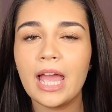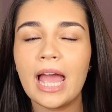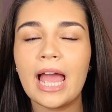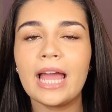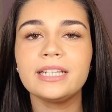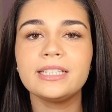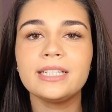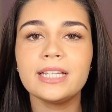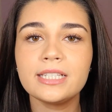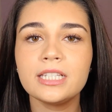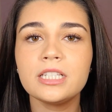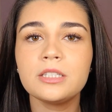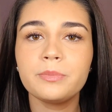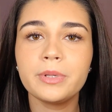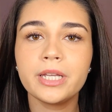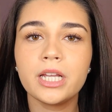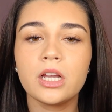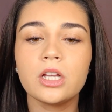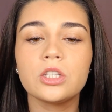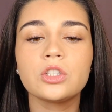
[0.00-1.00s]
And this is
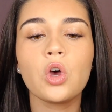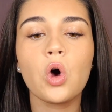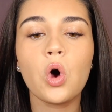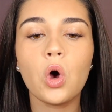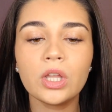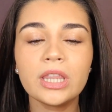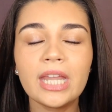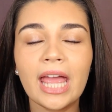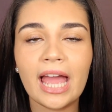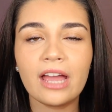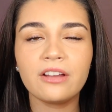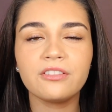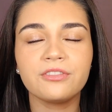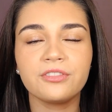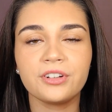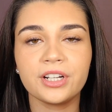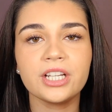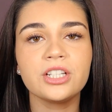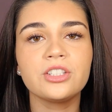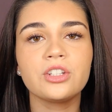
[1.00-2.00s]
because on
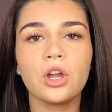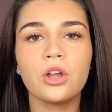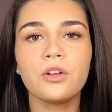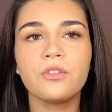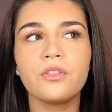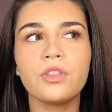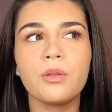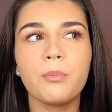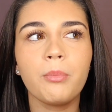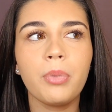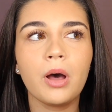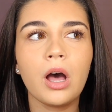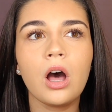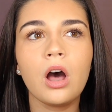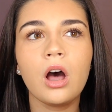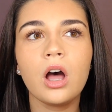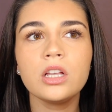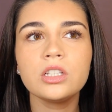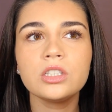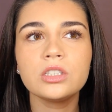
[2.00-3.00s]
average over the
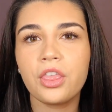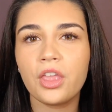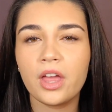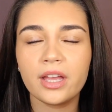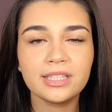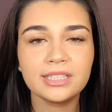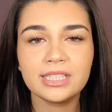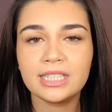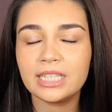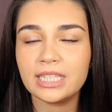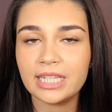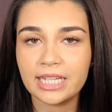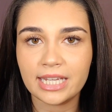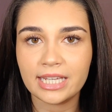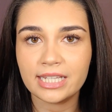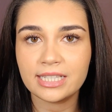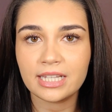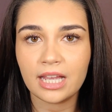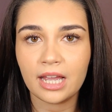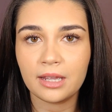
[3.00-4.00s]
past 30
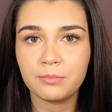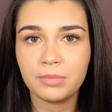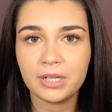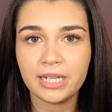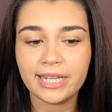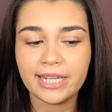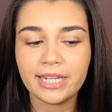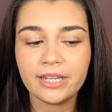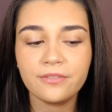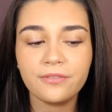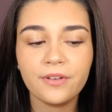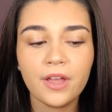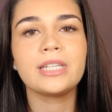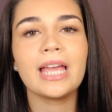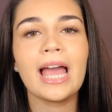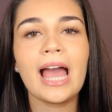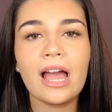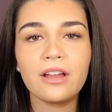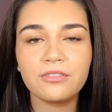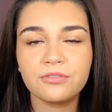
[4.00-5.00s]
years, I believe,
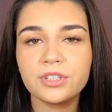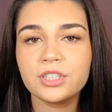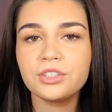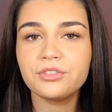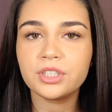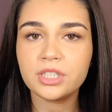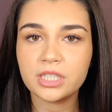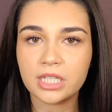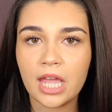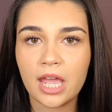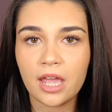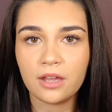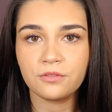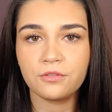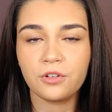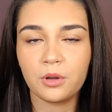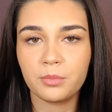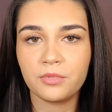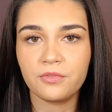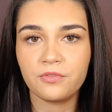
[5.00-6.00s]
the average return
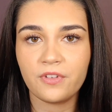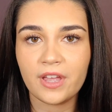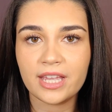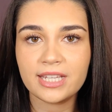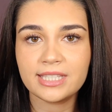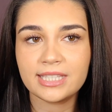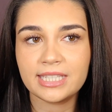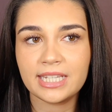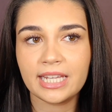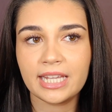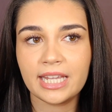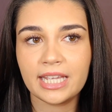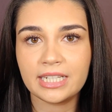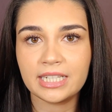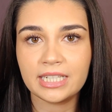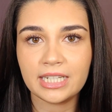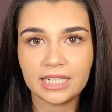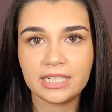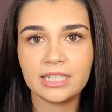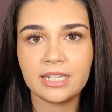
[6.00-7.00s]
from investing in
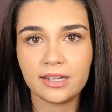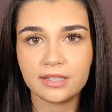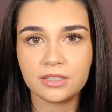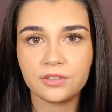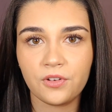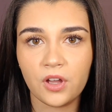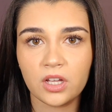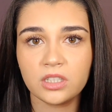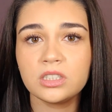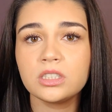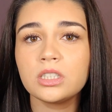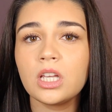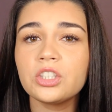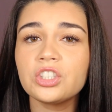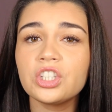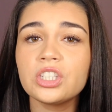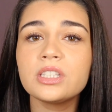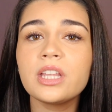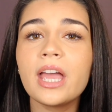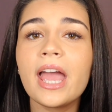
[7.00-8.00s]
an index fund such
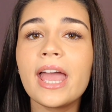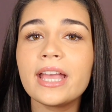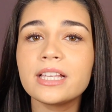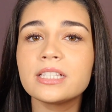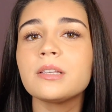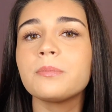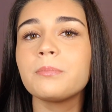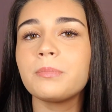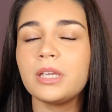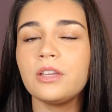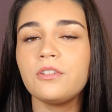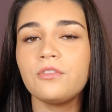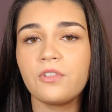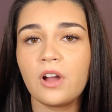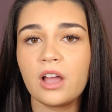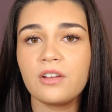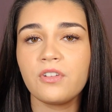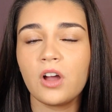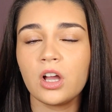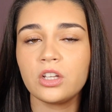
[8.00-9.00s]
as the S&P
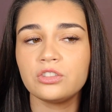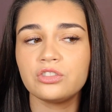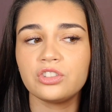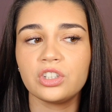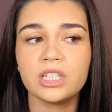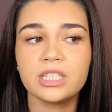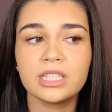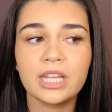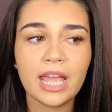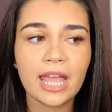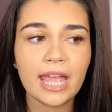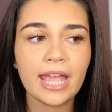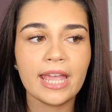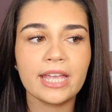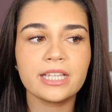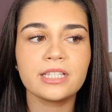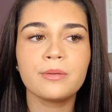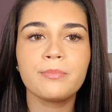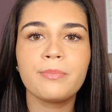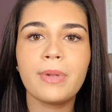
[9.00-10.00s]
500
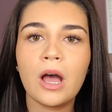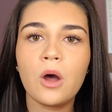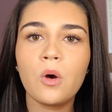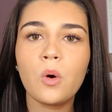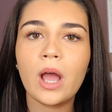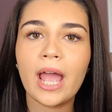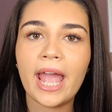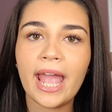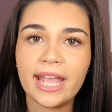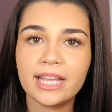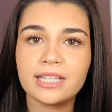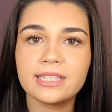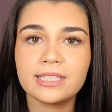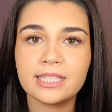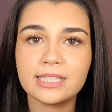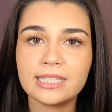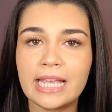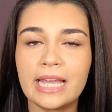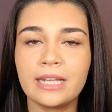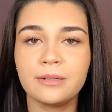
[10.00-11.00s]
is about 8 to
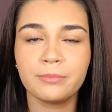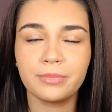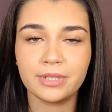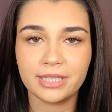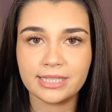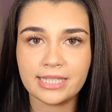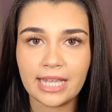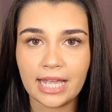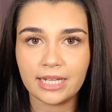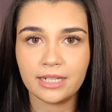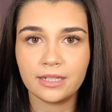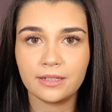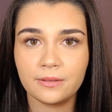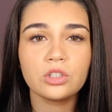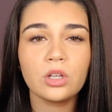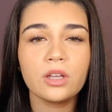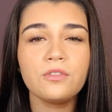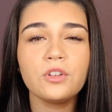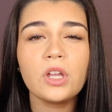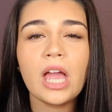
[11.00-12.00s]
10%.
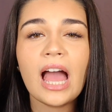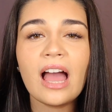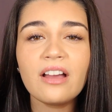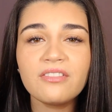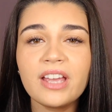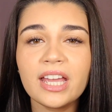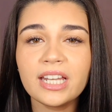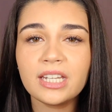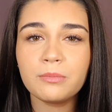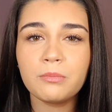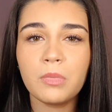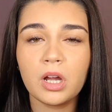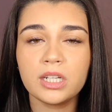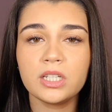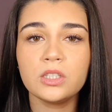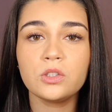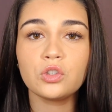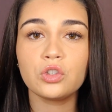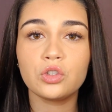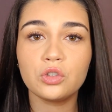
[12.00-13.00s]
So if you have any
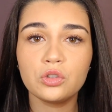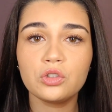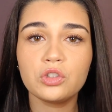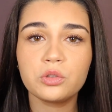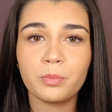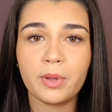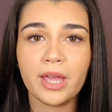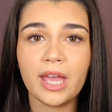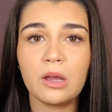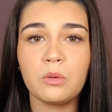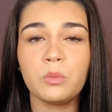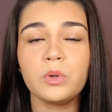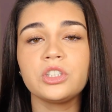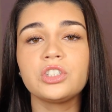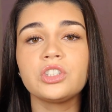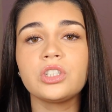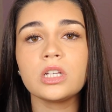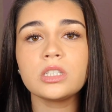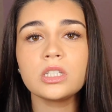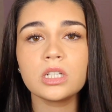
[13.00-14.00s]
money to spare
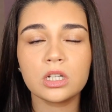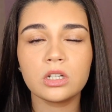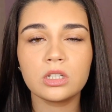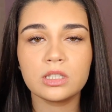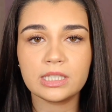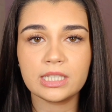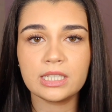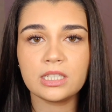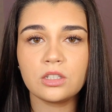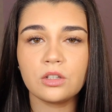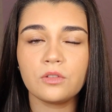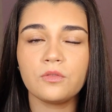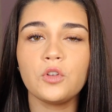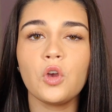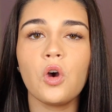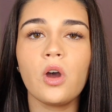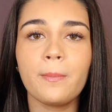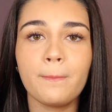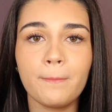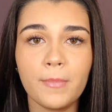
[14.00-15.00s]
which doesn't consist of
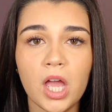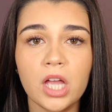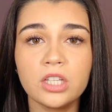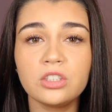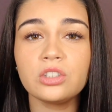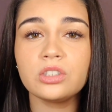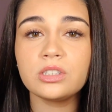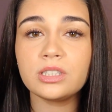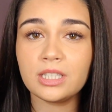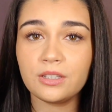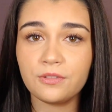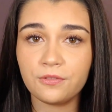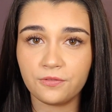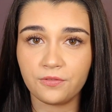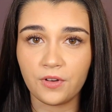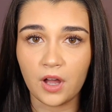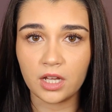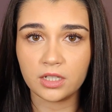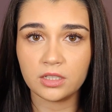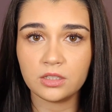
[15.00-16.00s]
your emergency
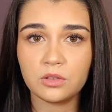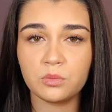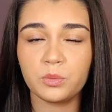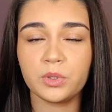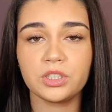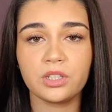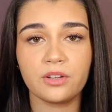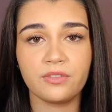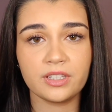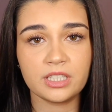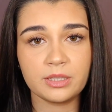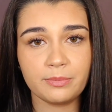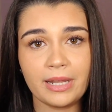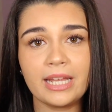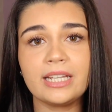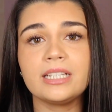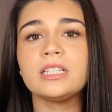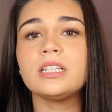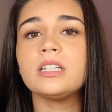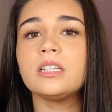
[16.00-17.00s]
fund, which I've
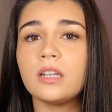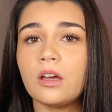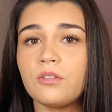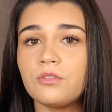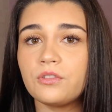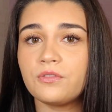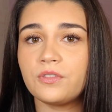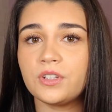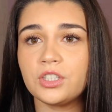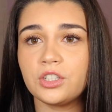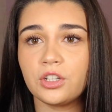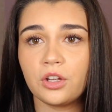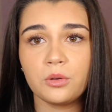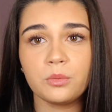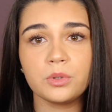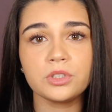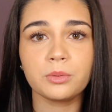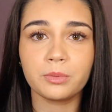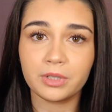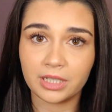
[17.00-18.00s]
explained in another video
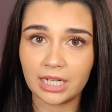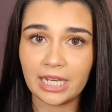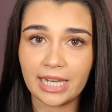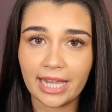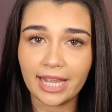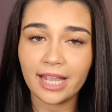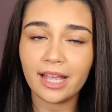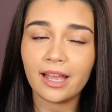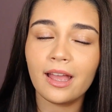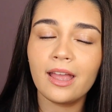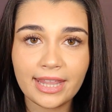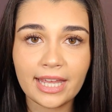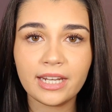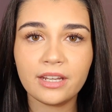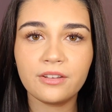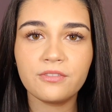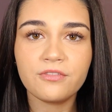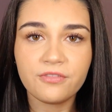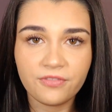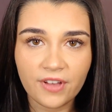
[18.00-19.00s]
which I'm going to link, then
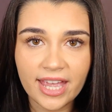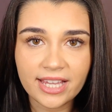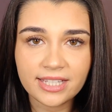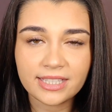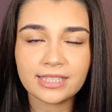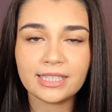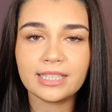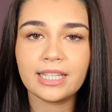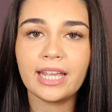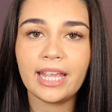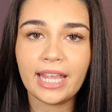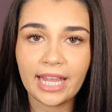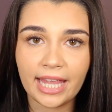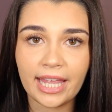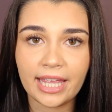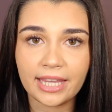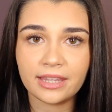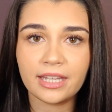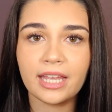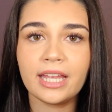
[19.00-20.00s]
invest
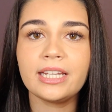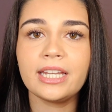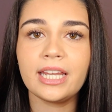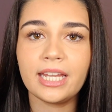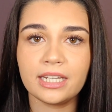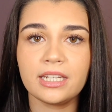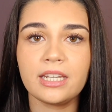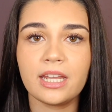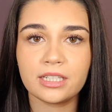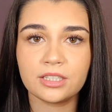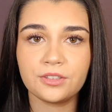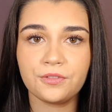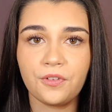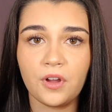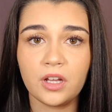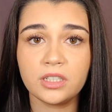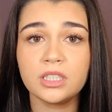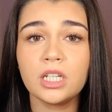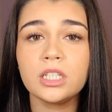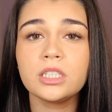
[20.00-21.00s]
in an index
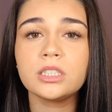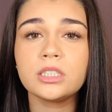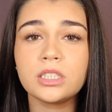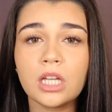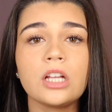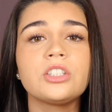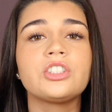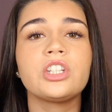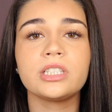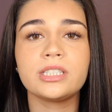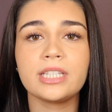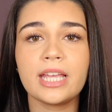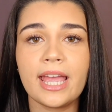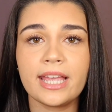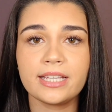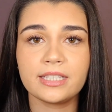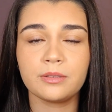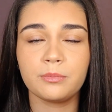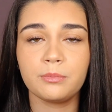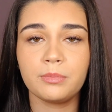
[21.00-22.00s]
fund such as the
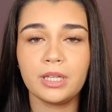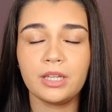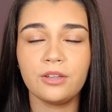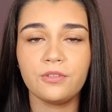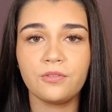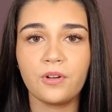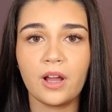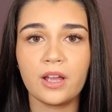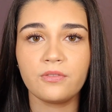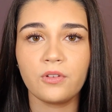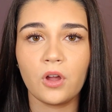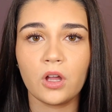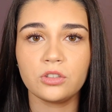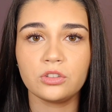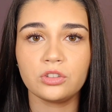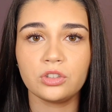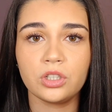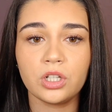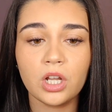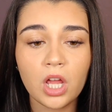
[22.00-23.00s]
S&P
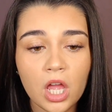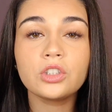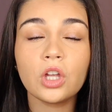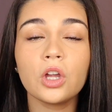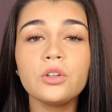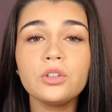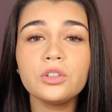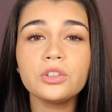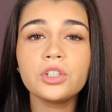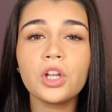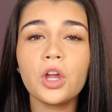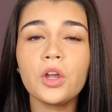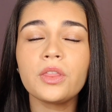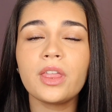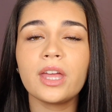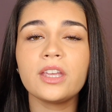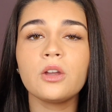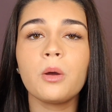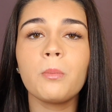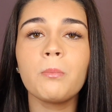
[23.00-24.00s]
500, so you know
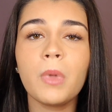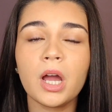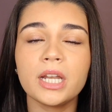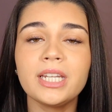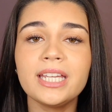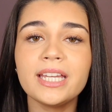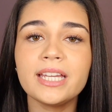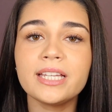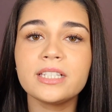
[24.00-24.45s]
that your money